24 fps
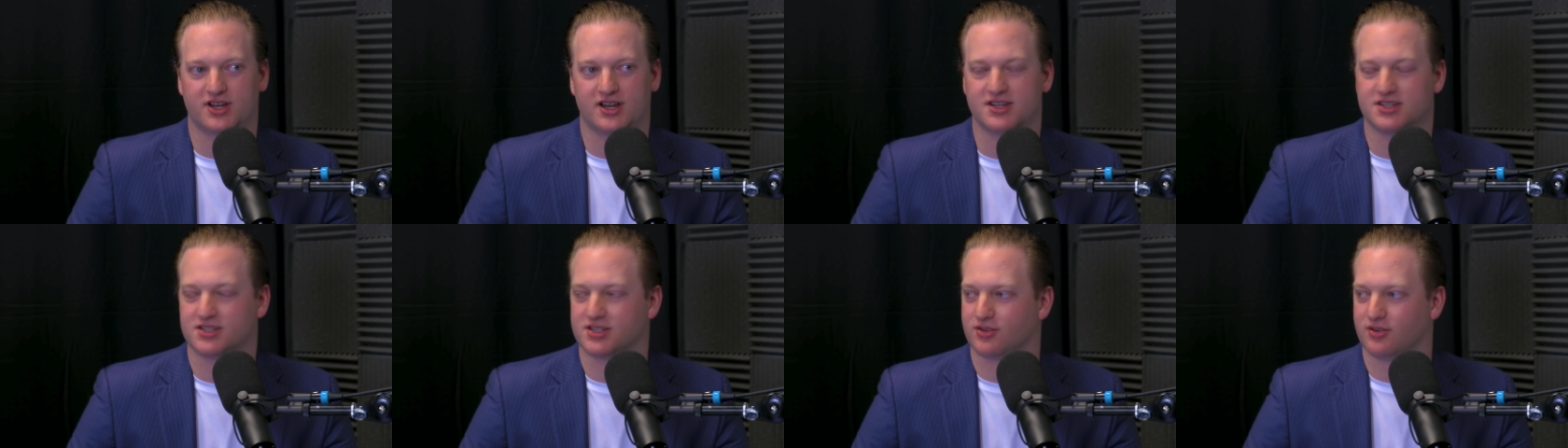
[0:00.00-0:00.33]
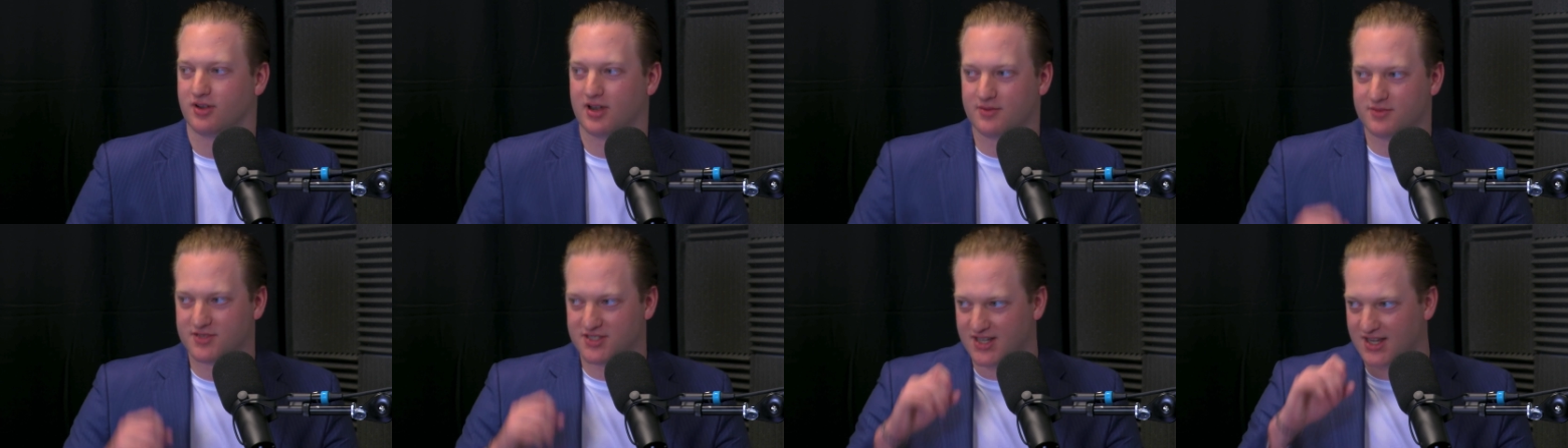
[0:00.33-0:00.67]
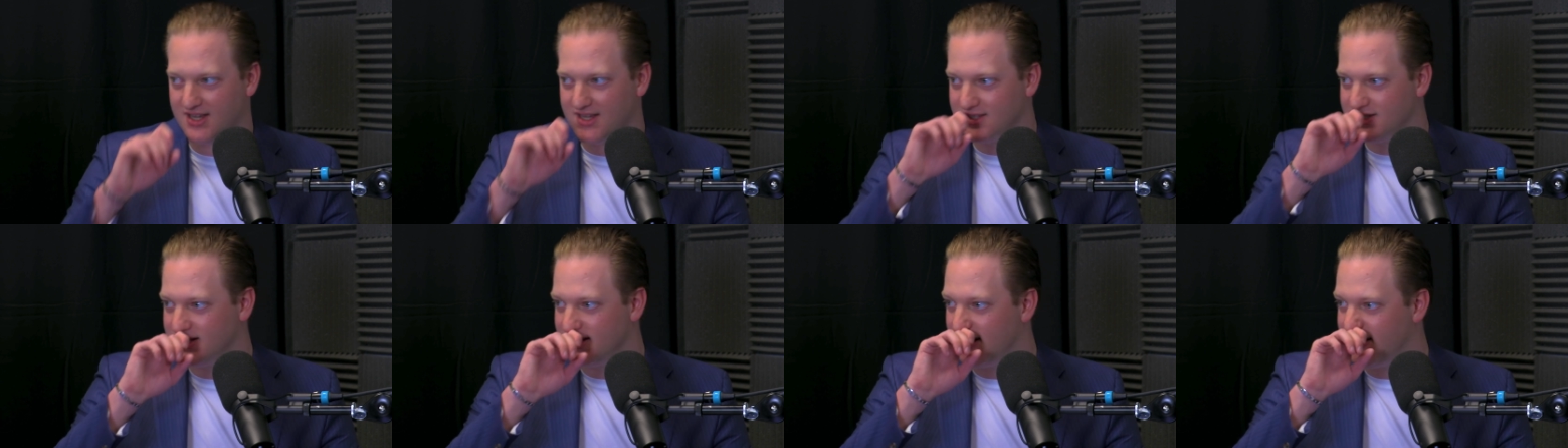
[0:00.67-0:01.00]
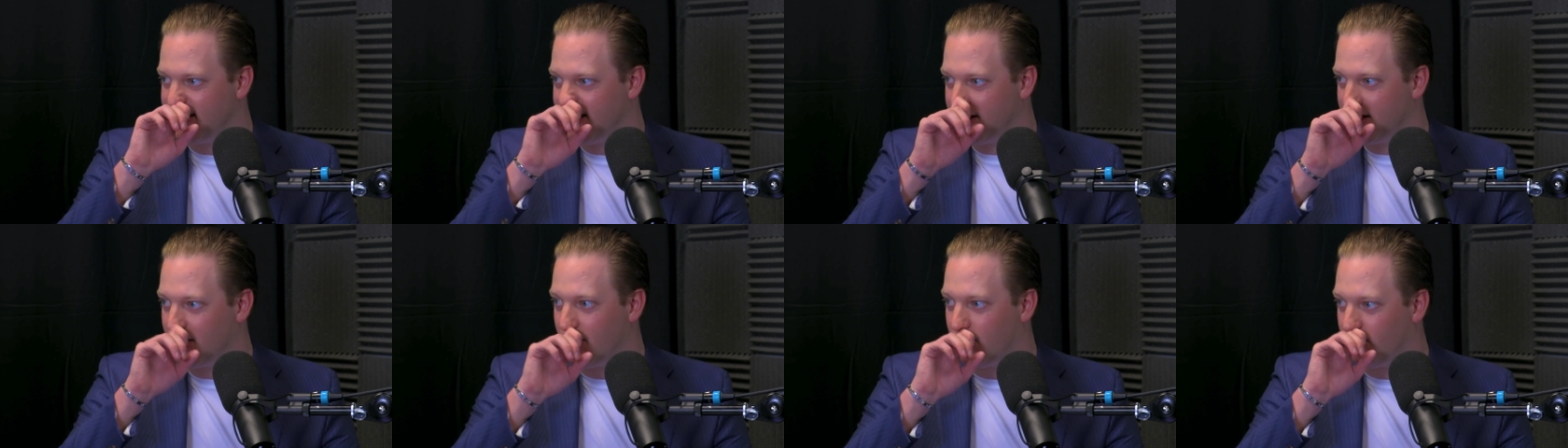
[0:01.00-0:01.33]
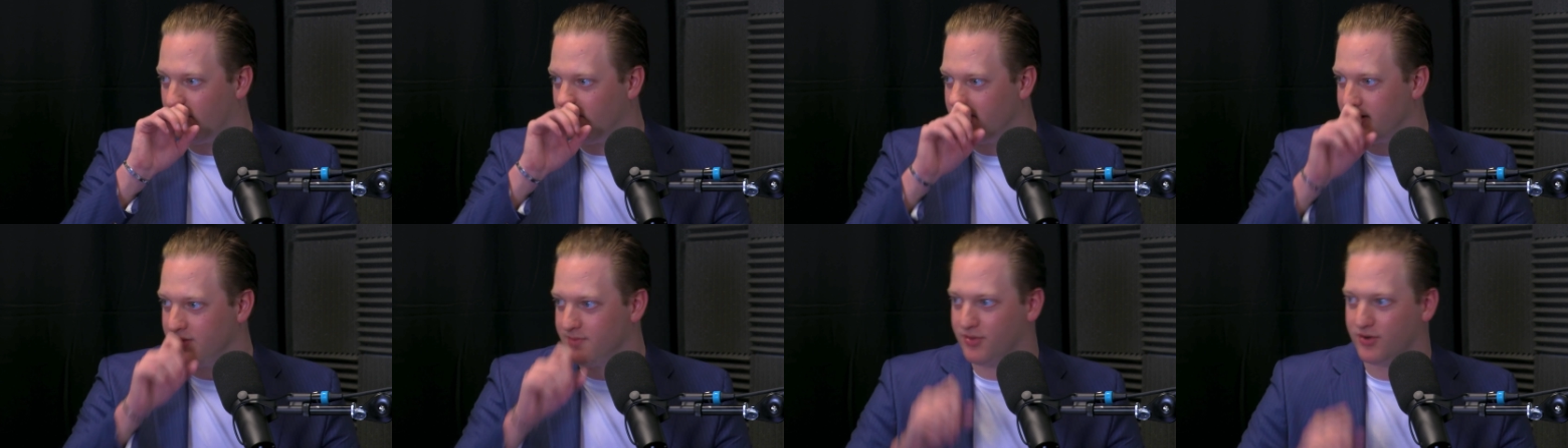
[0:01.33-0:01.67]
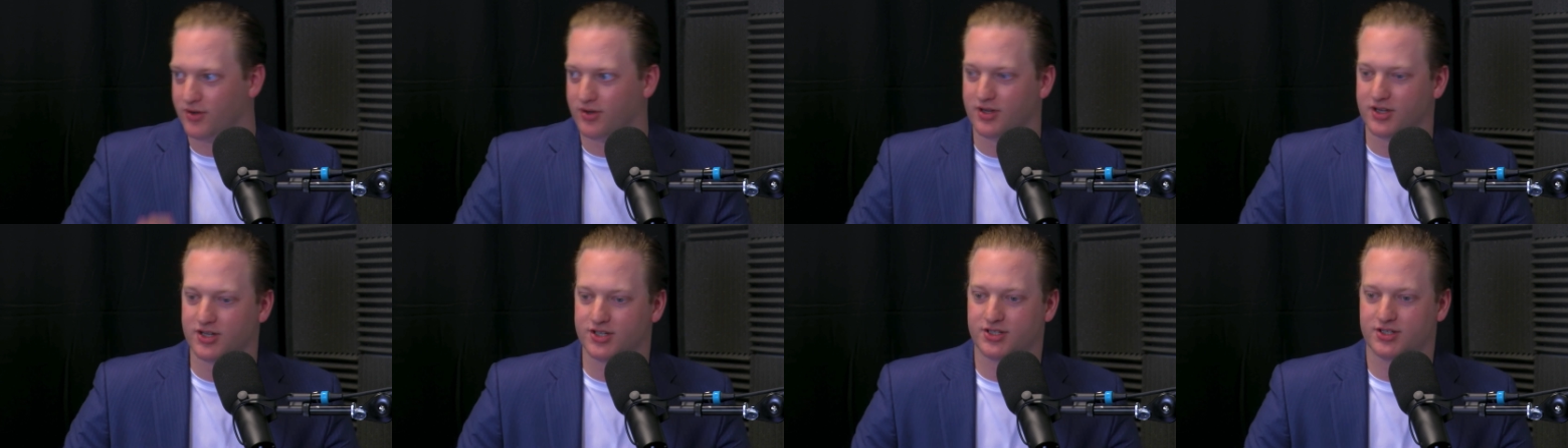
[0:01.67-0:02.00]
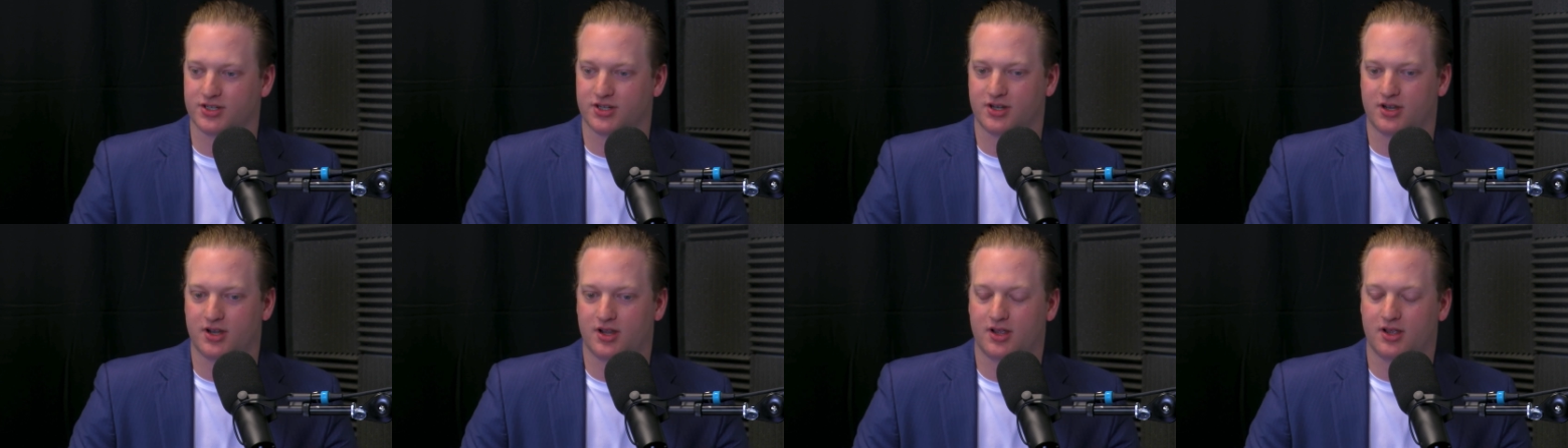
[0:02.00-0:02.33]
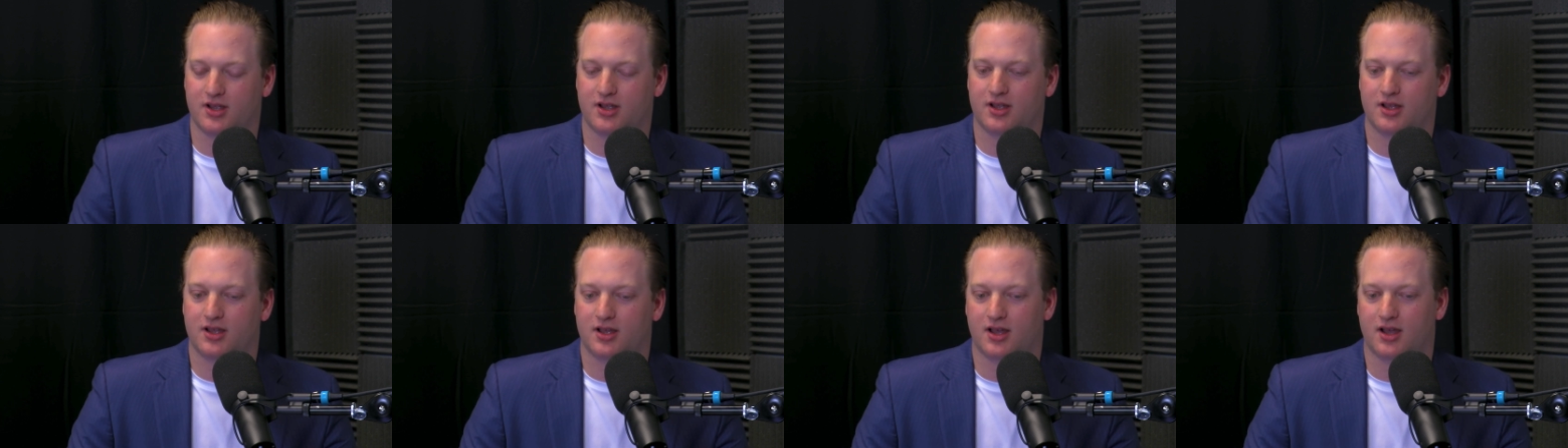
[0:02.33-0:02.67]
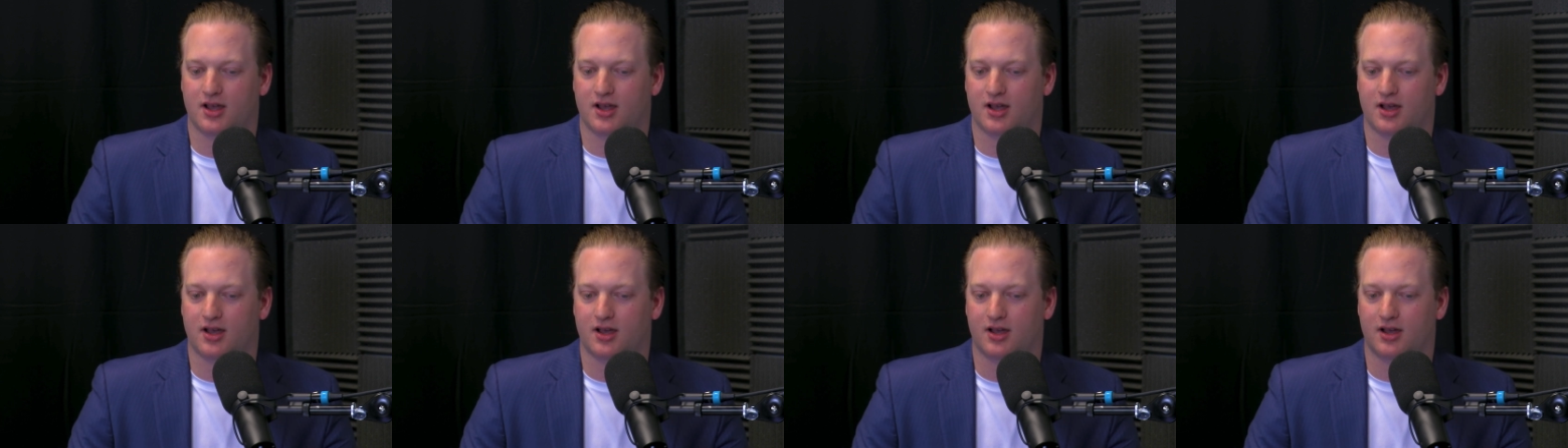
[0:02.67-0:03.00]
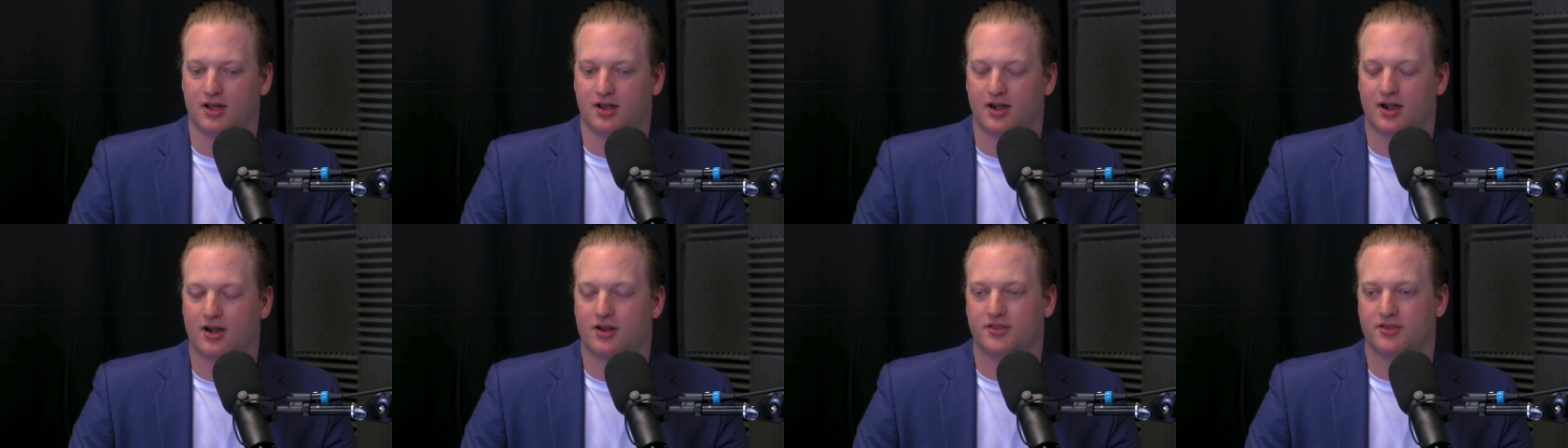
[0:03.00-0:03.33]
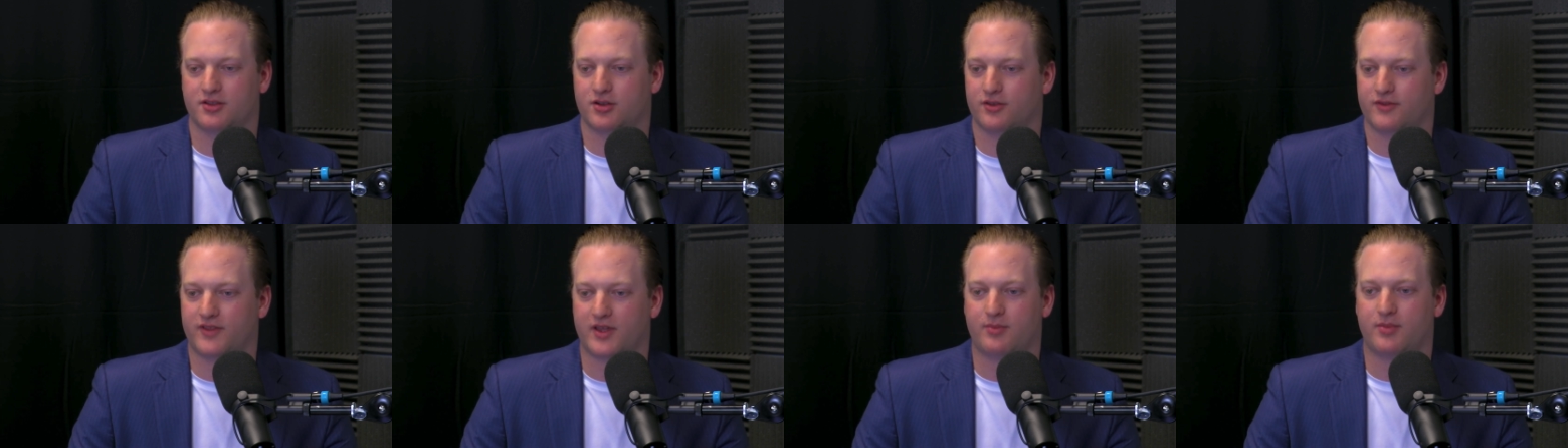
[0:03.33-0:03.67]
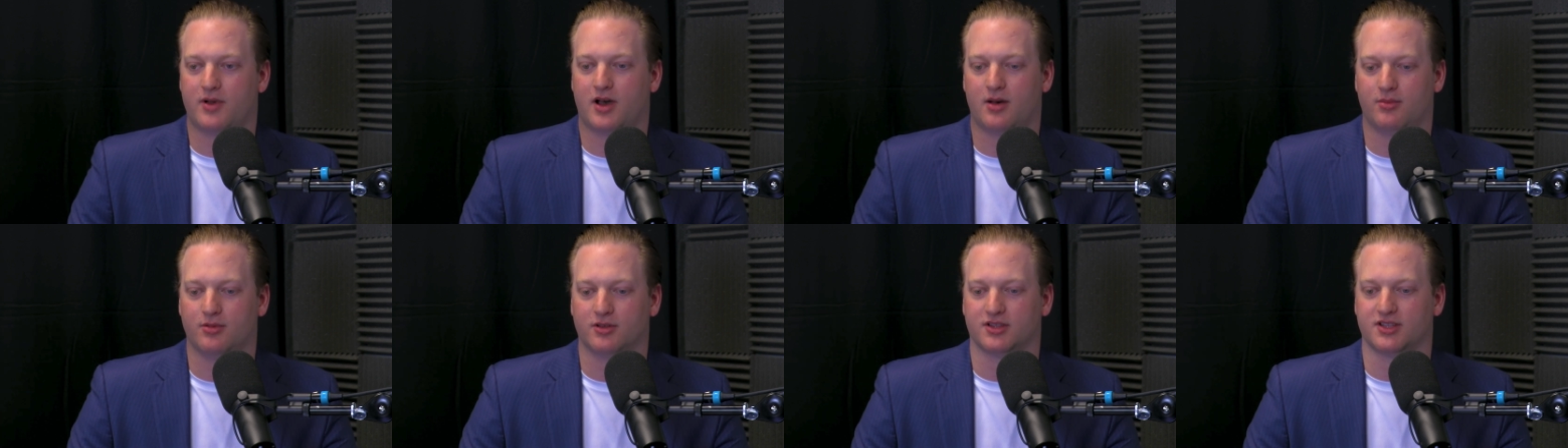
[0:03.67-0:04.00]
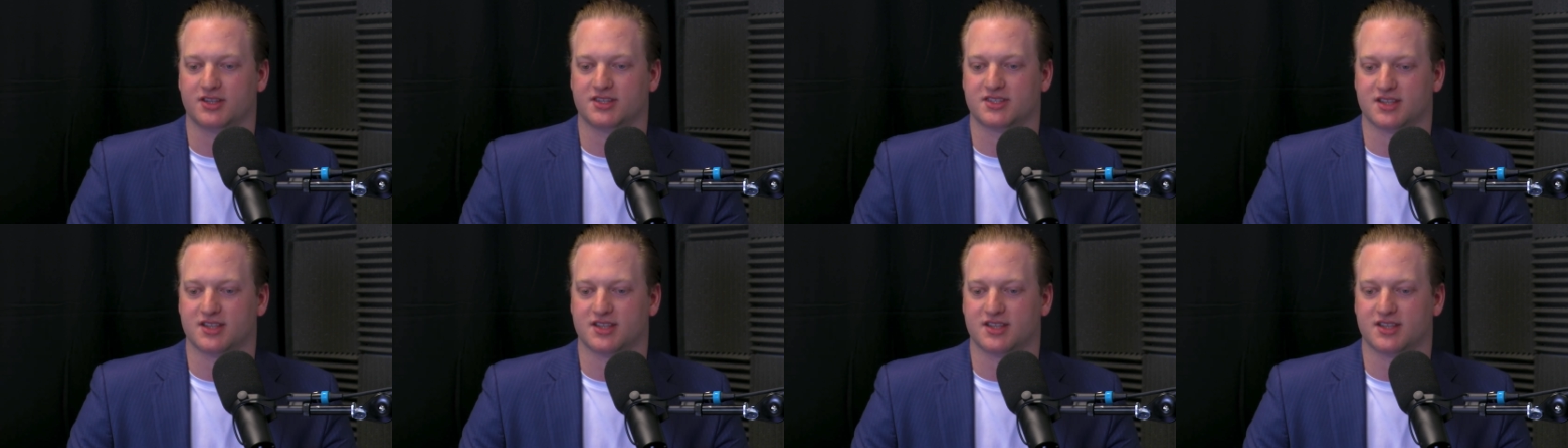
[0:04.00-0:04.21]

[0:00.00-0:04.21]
Instagram says that they only push. I don't know if they publicly